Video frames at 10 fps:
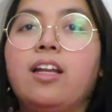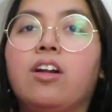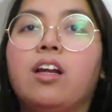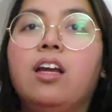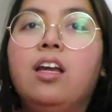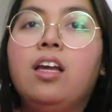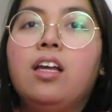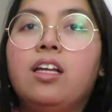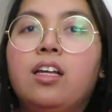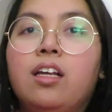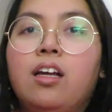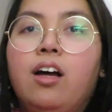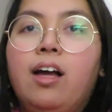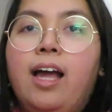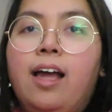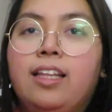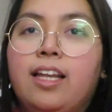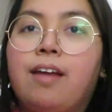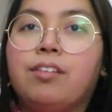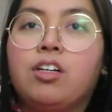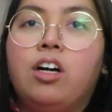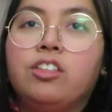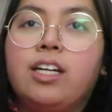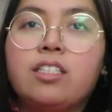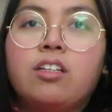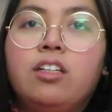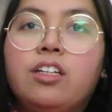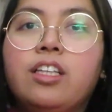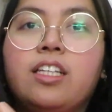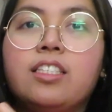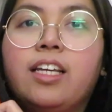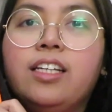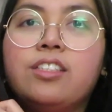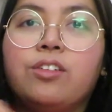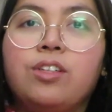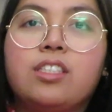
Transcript: that have a contrast color on the inside. So